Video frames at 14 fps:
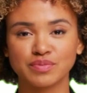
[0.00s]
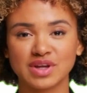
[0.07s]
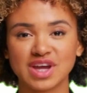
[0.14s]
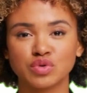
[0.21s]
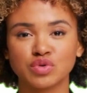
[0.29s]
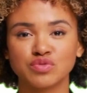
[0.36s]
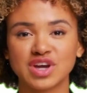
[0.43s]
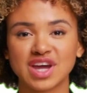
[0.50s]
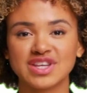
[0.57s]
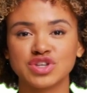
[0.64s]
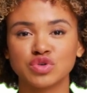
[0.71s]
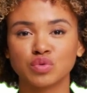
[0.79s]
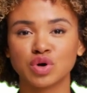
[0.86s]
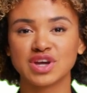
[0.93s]
make or
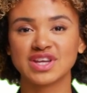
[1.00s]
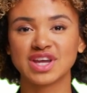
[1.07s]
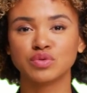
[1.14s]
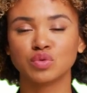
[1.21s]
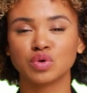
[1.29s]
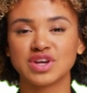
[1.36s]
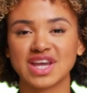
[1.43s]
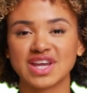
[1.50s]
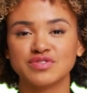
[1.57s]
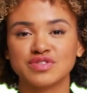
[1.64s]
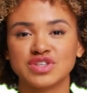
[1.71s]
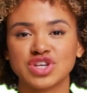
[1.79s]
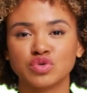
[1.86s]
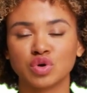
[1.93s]
find a 1
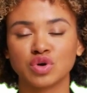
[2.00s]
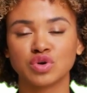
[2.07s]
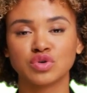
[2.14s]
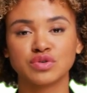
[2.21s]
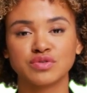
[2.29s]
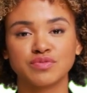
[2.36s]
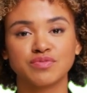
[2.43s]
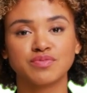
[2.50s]
1/8 inch hole.